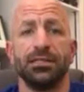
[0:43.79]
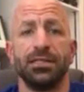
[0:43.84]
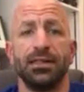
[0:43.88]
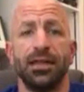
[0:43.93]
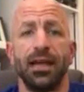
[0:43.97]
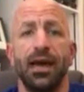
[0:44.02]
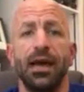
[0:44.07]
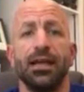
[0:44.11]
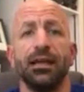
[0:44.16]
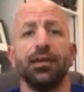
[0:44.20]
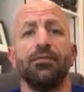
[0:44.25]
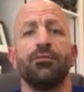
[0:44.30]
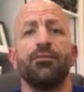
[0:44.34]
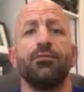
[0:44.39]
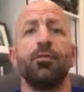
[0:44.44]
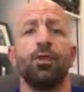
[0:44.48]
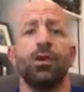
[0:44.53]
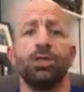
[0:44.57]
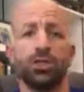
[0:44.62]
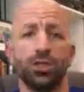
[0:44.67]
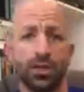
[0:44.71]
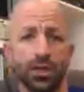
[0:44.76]
tonight for
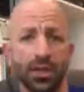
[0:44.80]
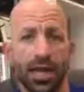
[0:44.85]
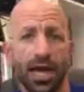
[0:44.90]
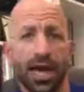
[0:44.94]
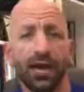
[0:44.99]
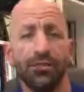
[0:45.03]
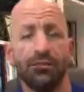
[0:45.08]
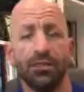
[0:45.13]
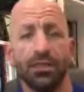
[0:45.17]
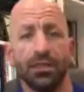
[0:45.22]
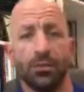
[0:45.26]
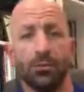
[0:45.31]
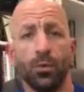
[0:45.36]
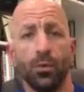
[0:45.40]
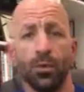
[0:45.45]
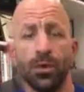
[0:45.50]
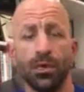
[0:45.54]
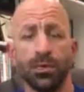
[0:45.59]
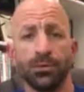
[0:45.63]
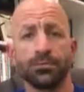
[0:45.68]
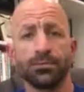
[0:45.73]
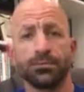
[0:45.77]
what you're going to have in the
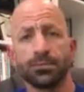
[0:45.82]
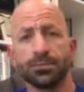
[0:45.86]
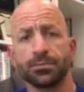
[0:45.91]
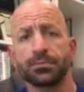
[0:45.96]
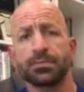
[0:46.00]
morning.